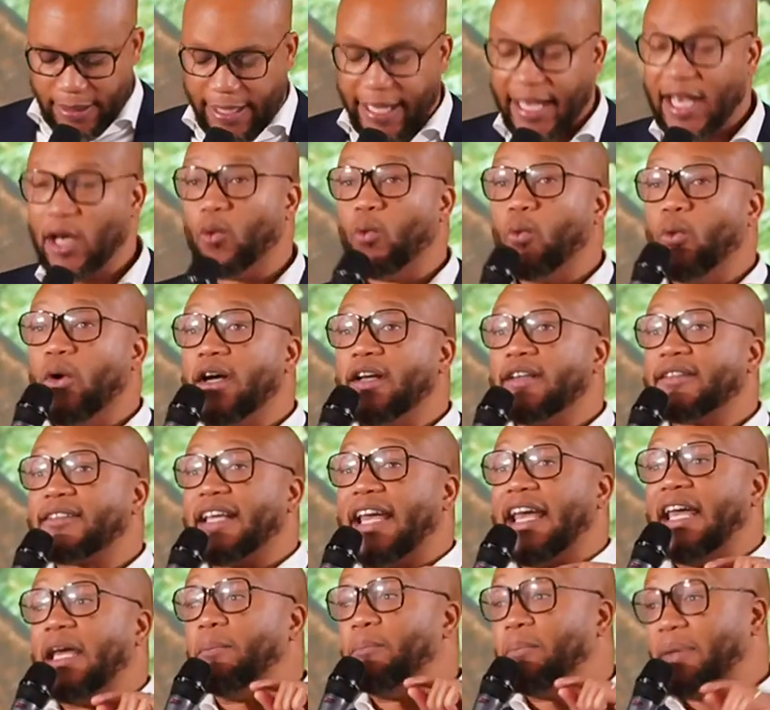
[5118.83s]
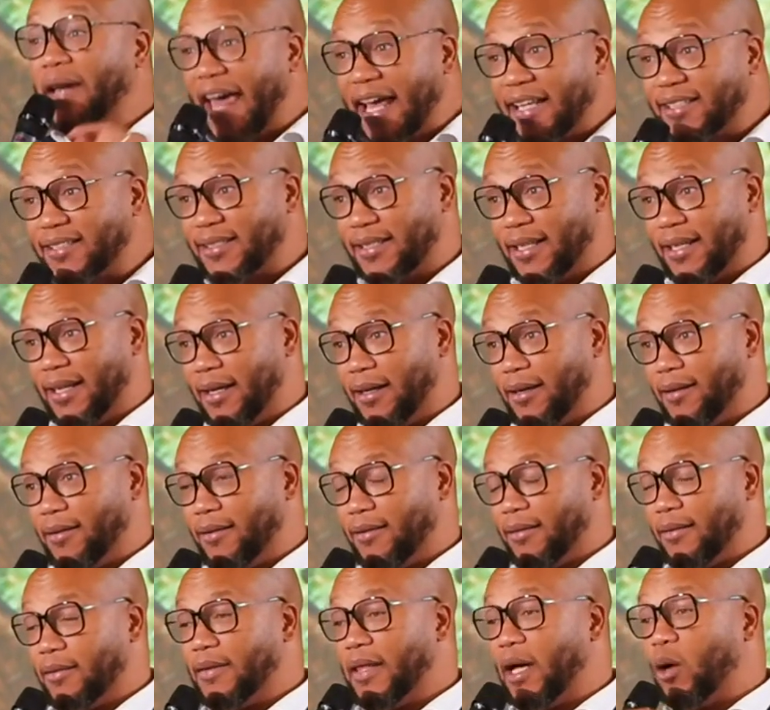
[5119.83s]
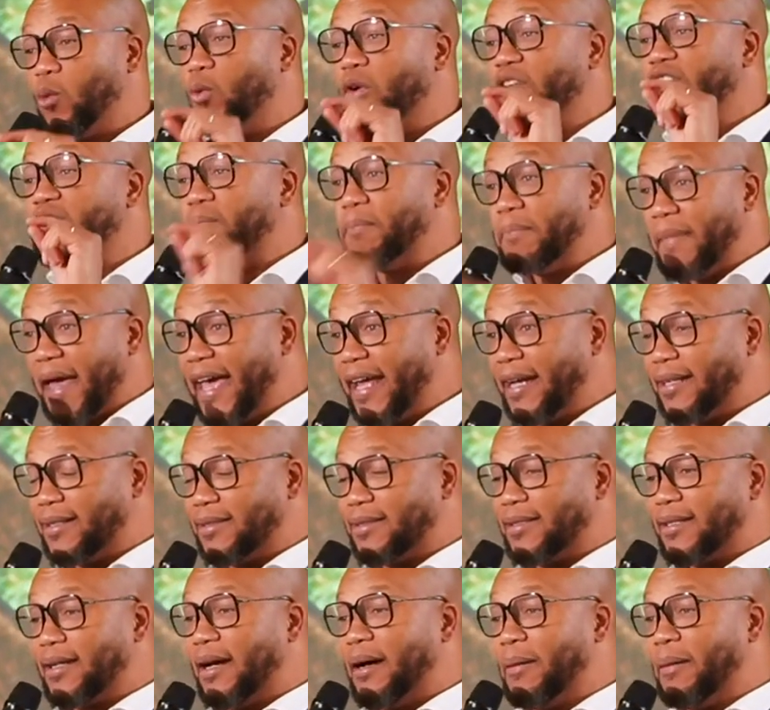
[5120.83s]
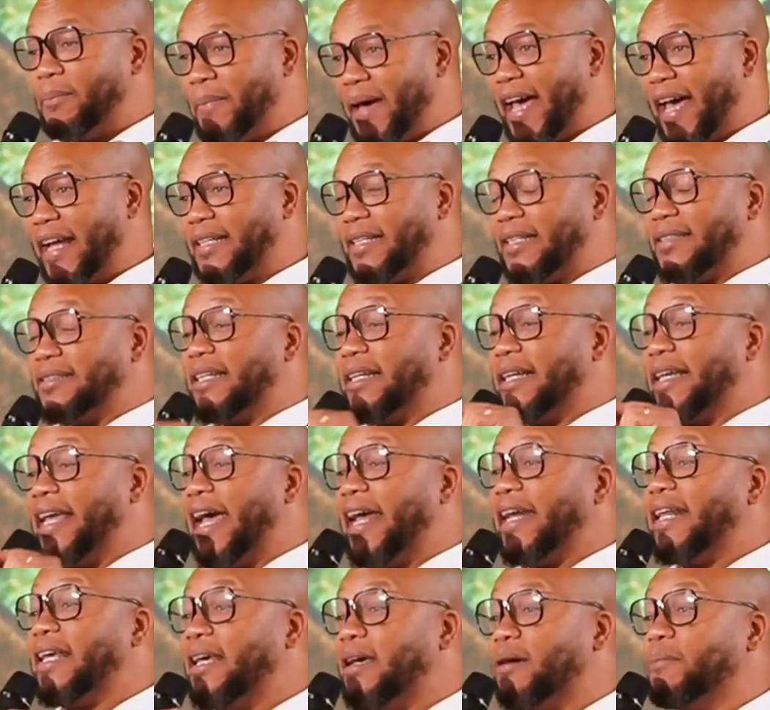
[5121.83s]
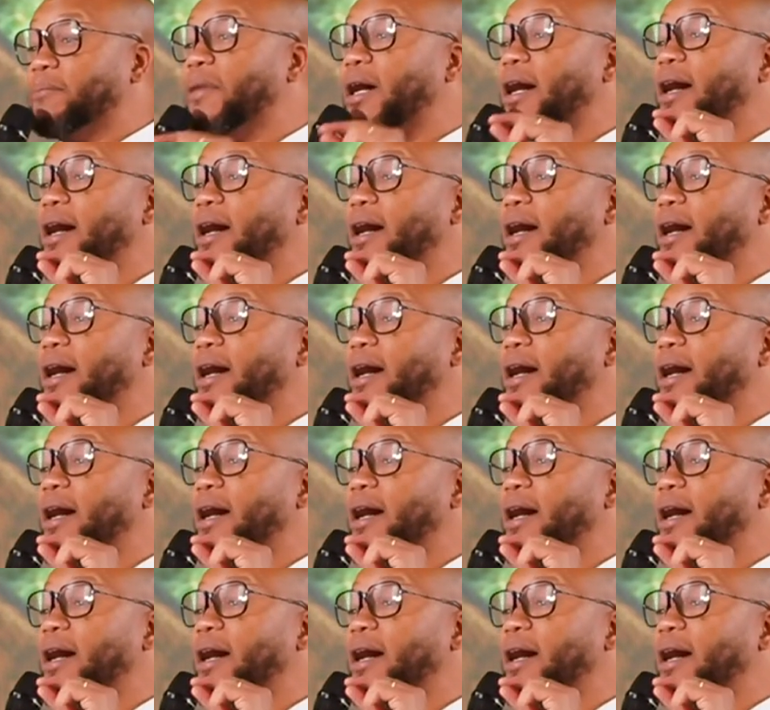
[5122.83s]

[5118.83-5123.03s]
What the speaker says: It was a blessing that was meant, Amanda, to get him